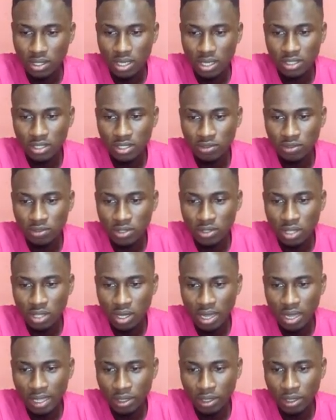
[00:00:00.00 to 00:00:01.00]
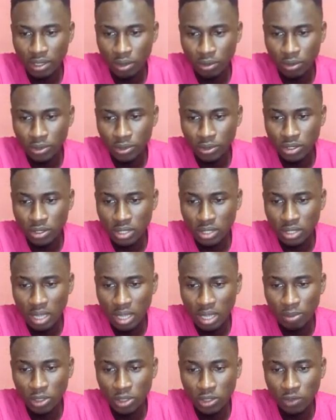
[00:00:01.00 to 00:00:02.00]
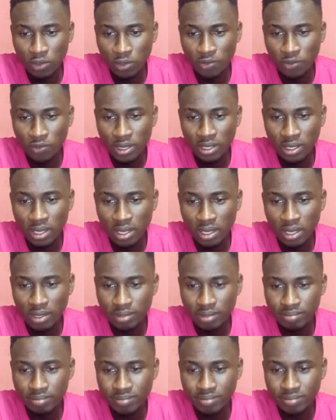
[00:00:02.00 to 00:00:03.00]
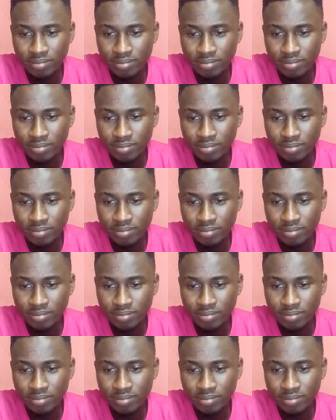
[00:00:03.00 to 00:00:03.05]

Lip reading: Accessories are like this application finder.